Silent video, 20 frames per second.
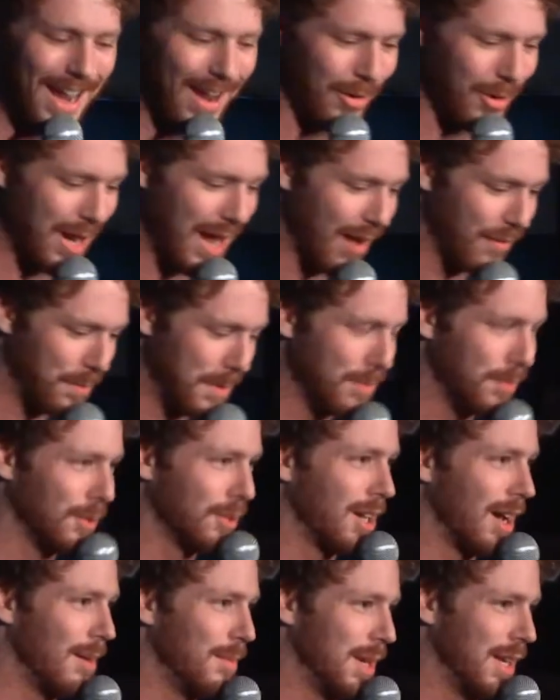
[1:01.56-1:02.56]
I would have people
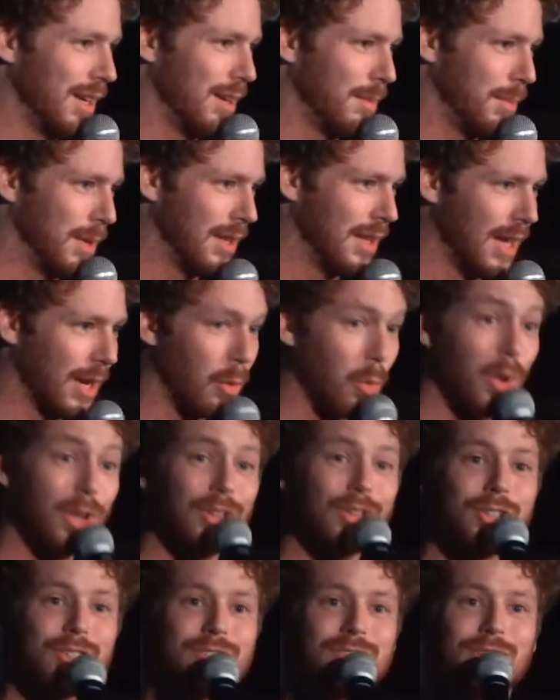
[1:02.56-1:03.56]
come in and be like, what
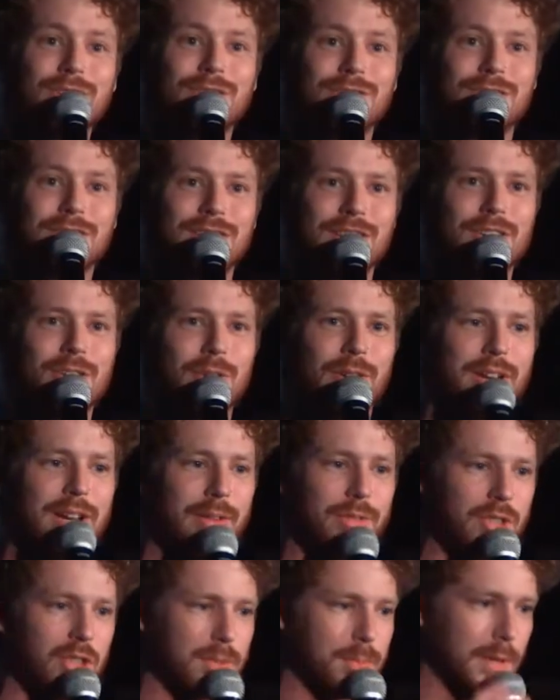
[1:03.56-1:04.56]
looks good to you? And I
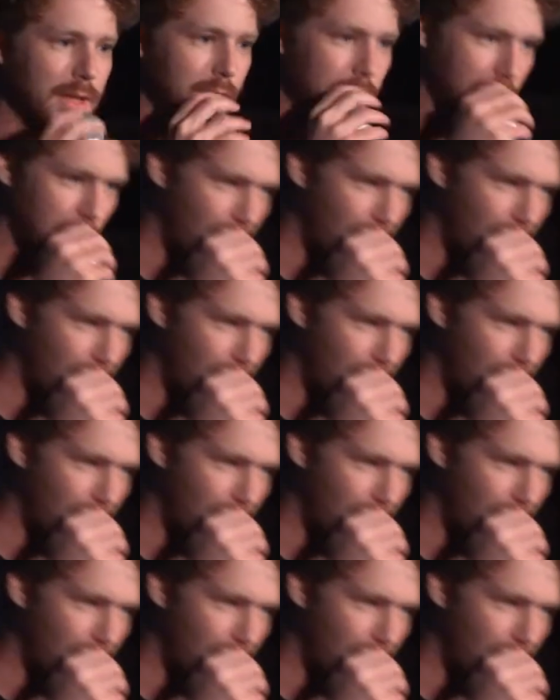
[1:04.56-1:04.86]
would just be like,